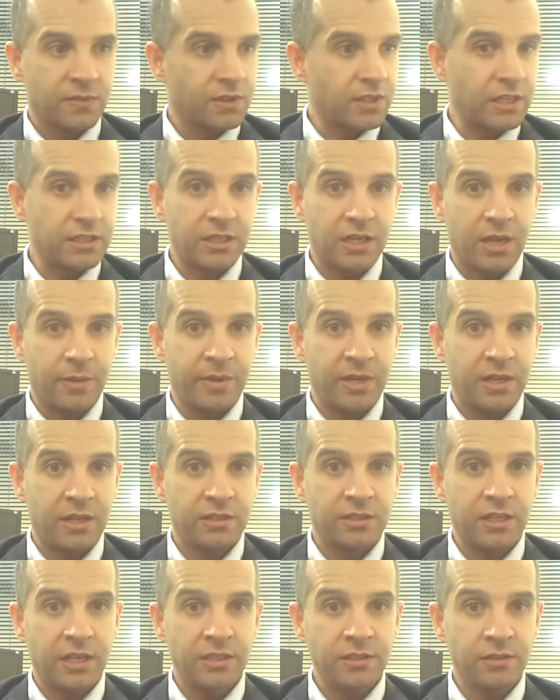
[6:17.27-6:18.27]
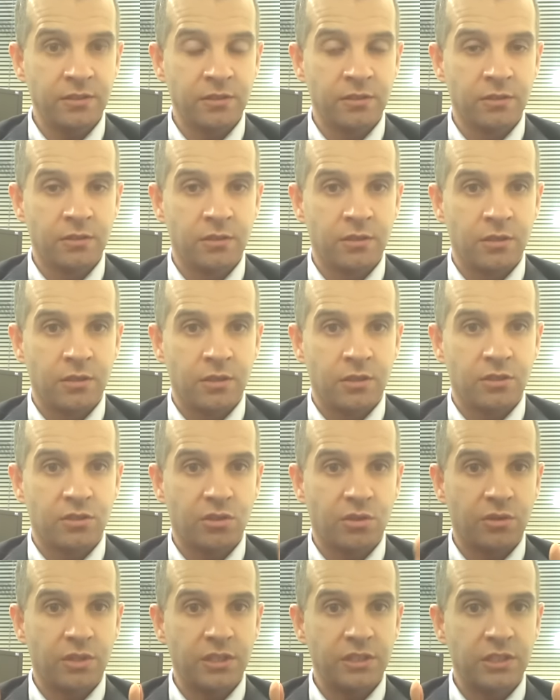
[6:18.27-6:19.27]
Does it come in sense?
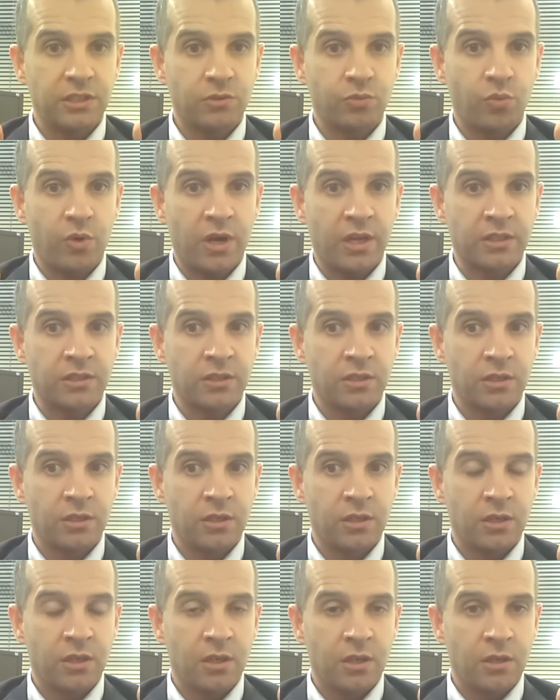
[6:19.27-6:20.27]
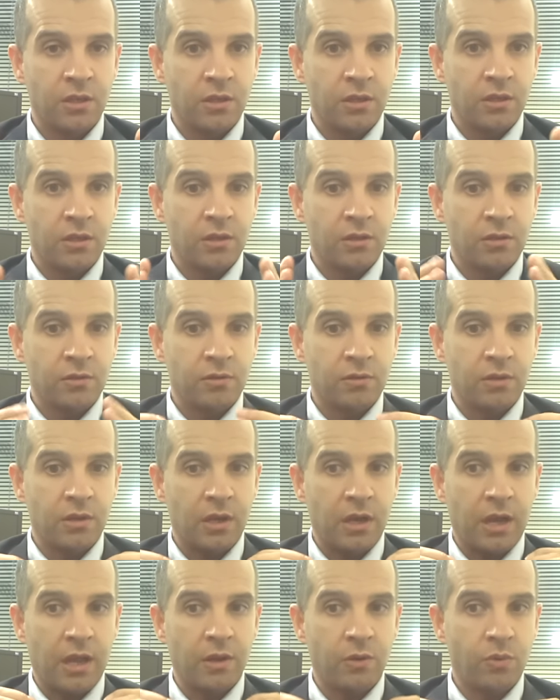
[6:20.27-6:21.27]
So this is what
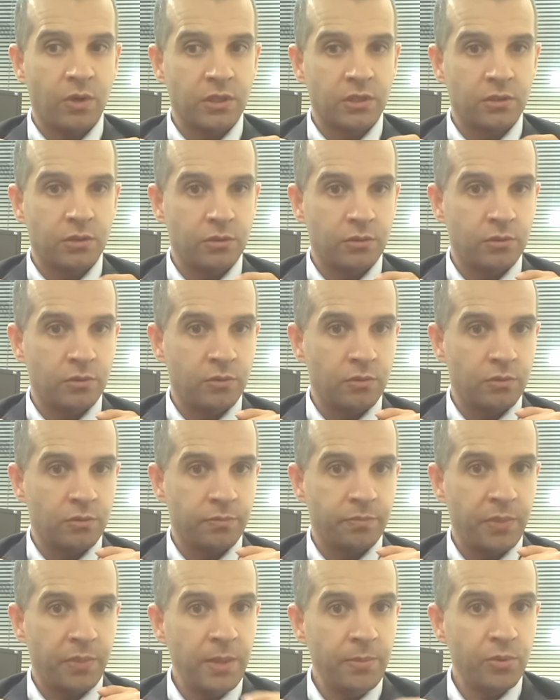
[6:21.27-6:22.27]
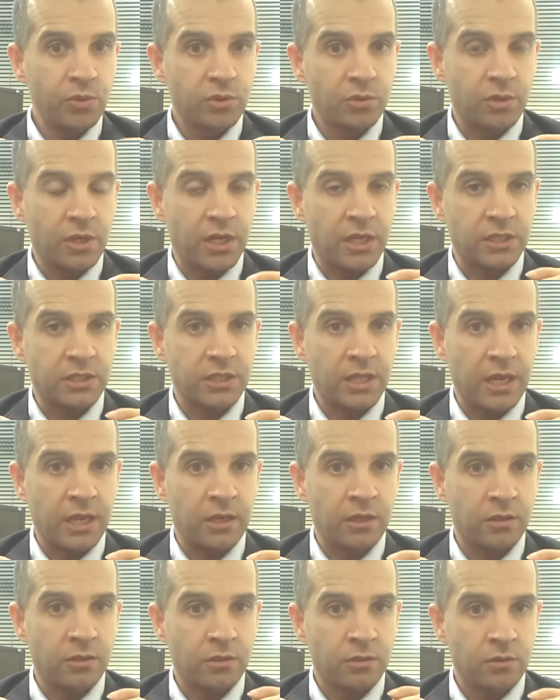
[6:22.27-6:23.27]
I want to people to
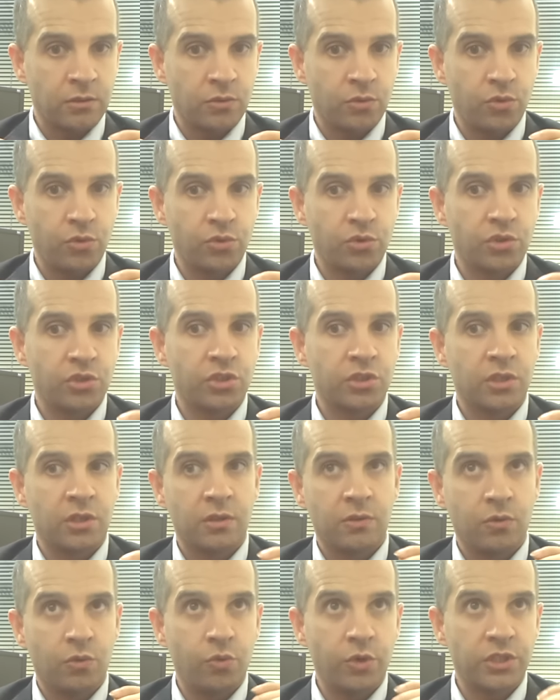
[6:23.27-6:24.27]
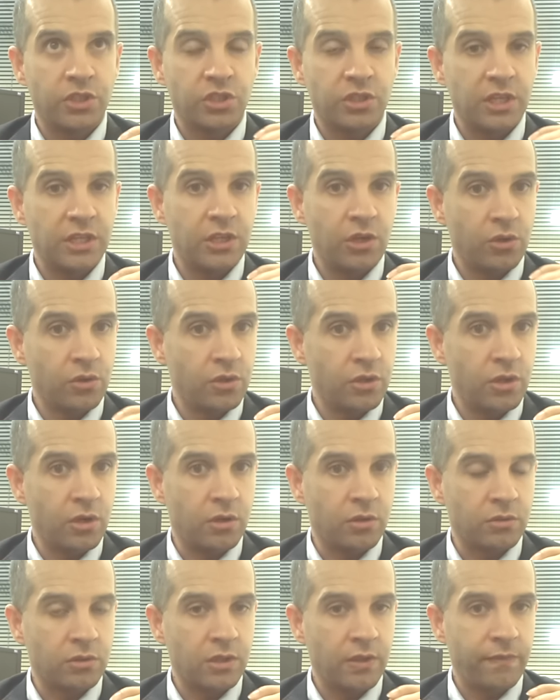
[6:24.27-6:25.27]
understand, which which they don't
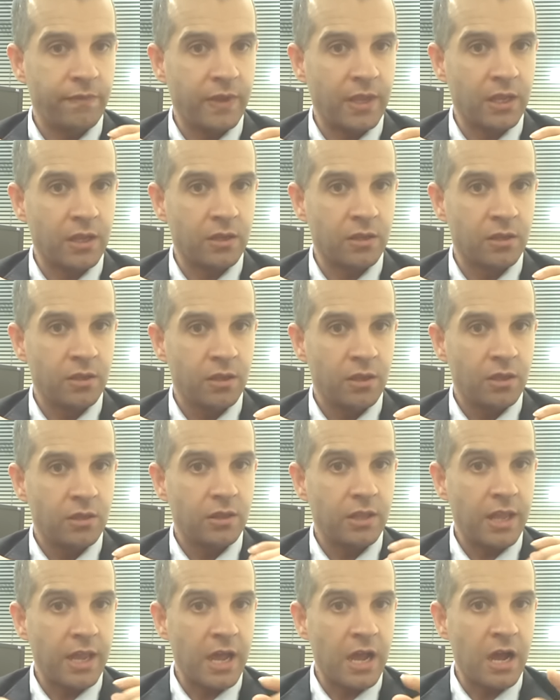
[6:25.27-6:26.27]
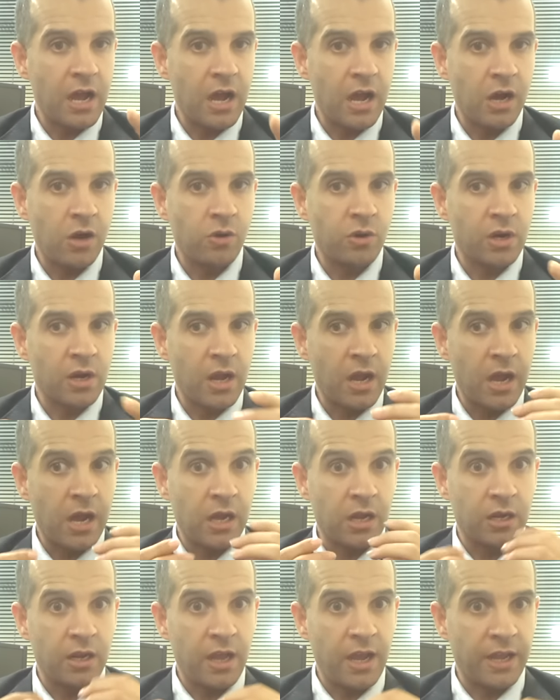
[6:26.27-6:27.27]
know. They think they are our
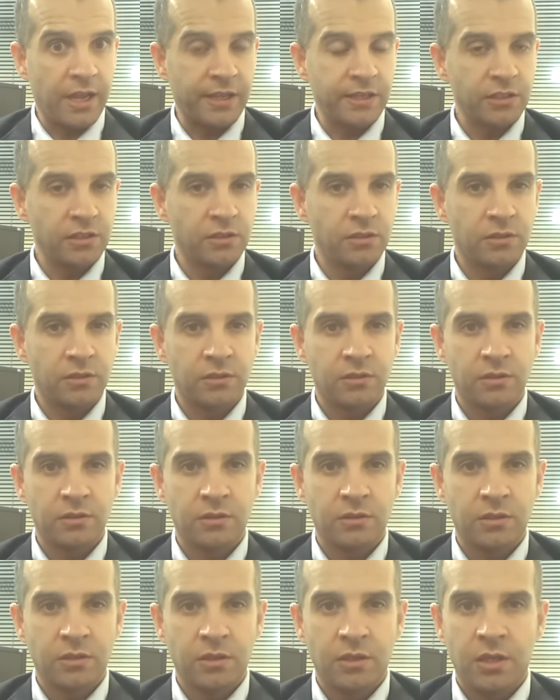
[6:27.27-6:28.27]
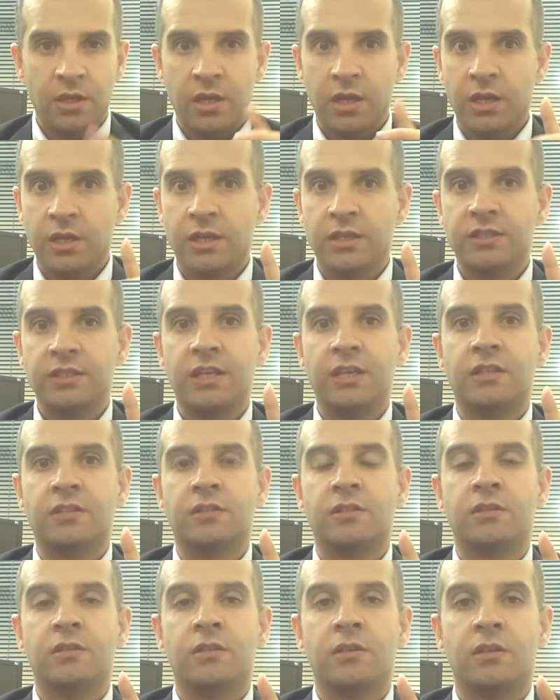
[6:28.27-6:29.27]
allies, in a
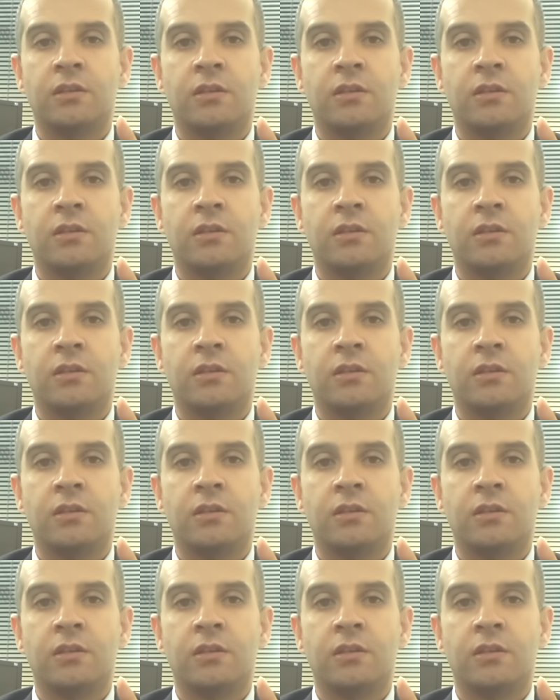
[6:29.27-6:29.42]
sense.